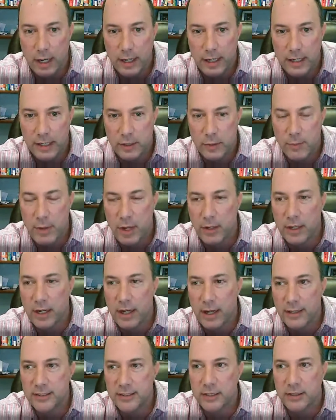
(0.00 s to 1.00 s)
it's about
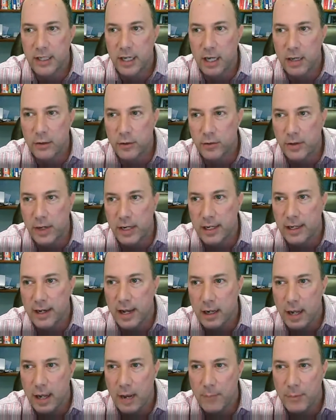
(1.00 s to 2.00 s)
constantly creating
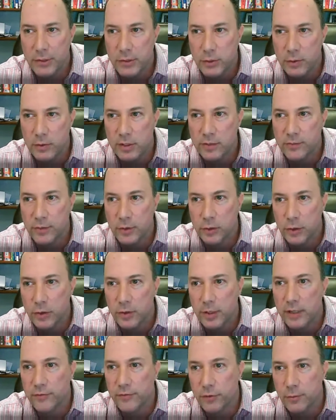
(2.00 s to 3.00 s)
opportunities for
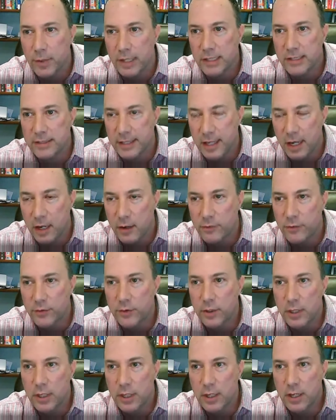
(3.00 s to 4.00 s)
learning for myself
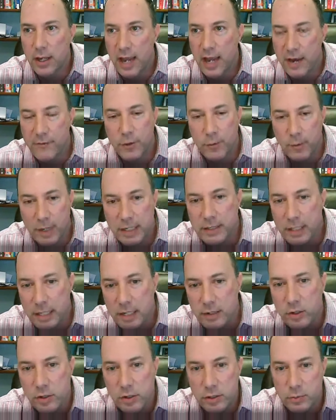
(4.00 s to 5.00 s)
and for my
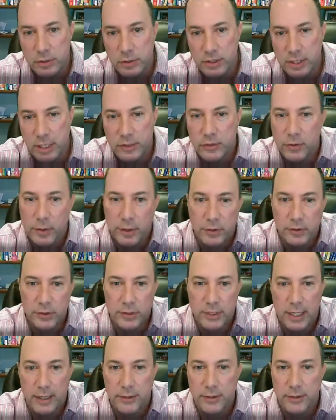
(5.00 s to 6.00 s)
teachers, which then trickles
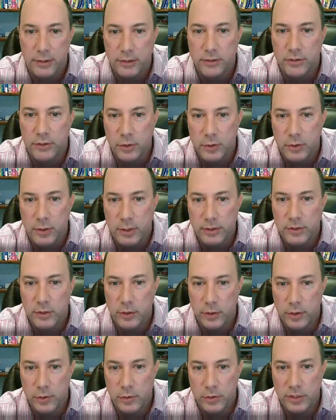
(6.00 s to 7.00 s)
down to the students. So
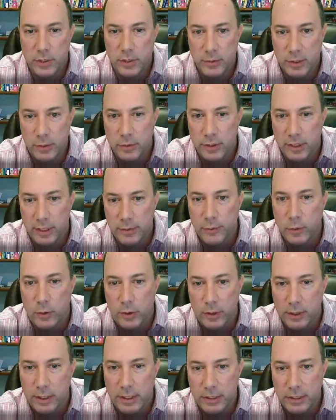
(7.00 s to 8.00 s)
those are some of the really
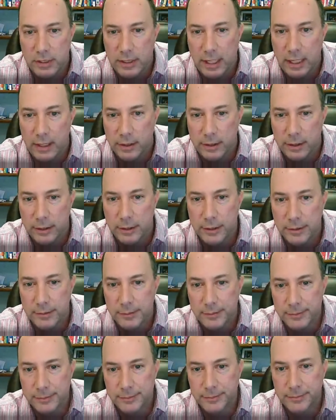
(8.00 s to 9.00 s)
important lessons I
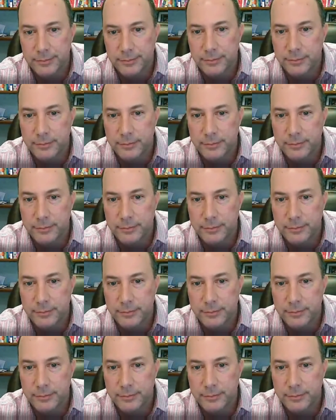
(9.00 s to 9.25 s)
learned.